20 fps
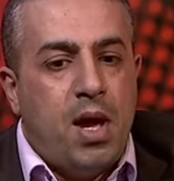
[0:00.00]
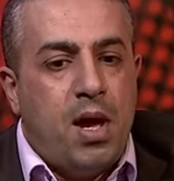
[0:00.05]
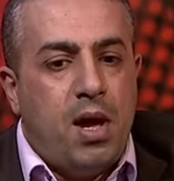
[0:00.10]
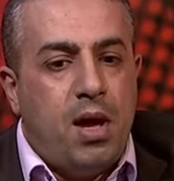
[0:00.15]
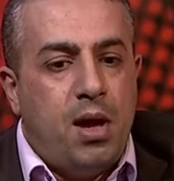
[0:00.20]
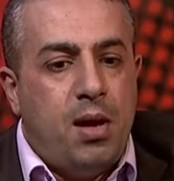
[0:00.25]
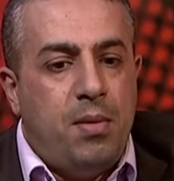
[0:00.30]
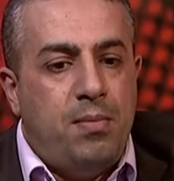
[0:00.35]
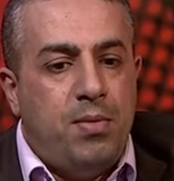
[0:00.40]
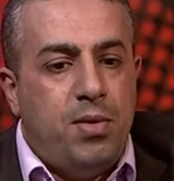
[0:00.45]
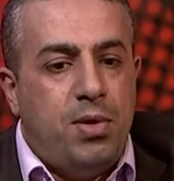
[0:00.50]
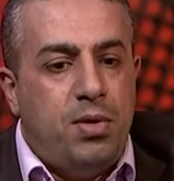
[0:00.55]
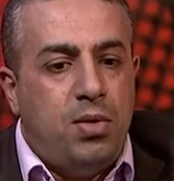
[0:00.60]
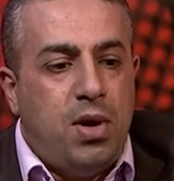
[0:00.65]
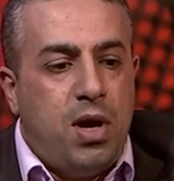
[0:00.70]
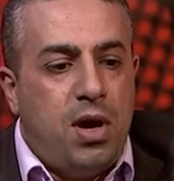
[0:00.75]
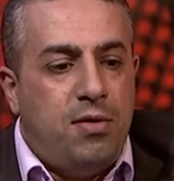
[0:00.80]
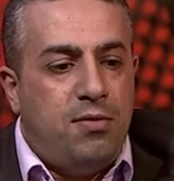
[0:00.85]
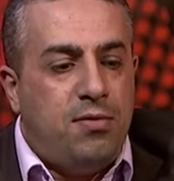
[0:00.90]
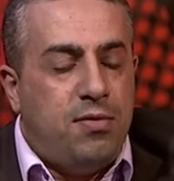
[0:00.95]
You
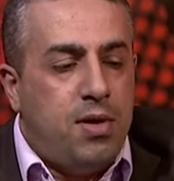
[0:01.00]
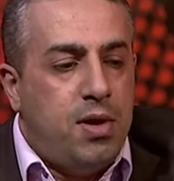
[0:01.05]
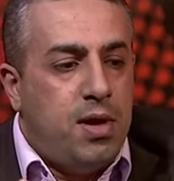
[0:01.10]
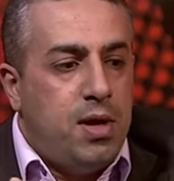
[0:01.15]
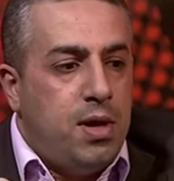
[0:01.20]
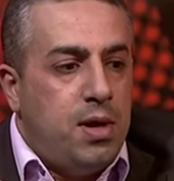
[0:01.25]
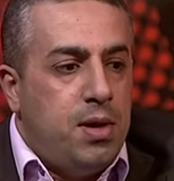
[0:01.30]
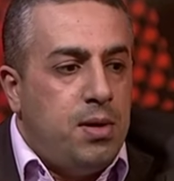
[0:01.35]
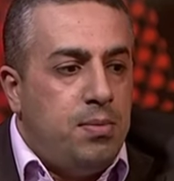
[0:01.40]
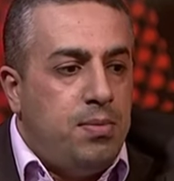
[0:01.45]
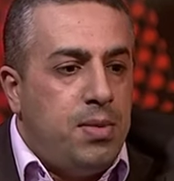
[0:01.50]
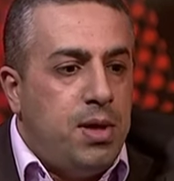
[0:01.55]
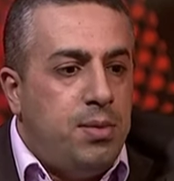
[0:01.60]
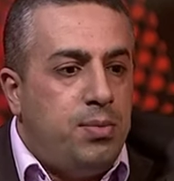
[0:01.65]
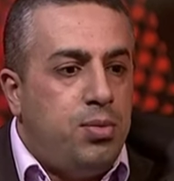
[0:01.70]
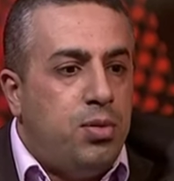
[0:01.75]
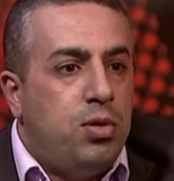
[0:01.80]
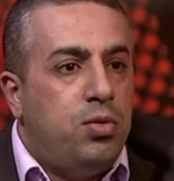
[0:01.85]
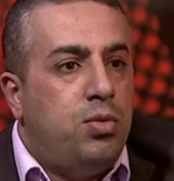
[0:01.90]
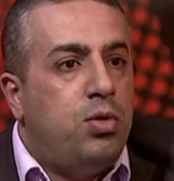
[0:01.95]
have
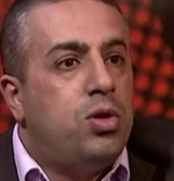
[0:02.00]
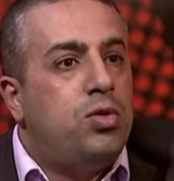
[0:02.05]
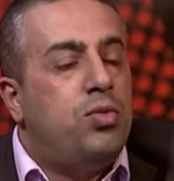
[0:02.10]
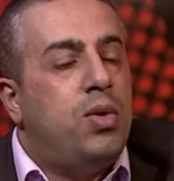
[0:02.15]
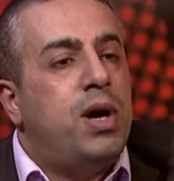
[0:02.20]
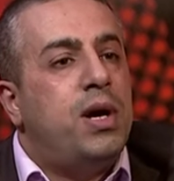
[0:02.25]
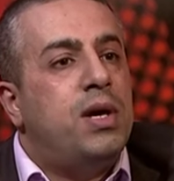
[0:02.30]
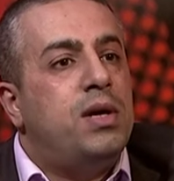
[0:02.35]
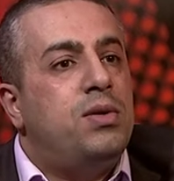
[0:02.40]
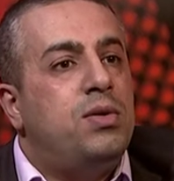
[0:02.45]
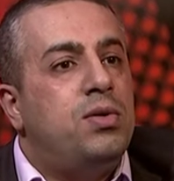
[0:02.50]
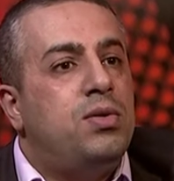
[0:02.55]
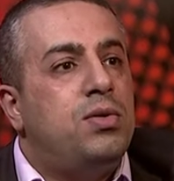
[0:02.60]
people worldwide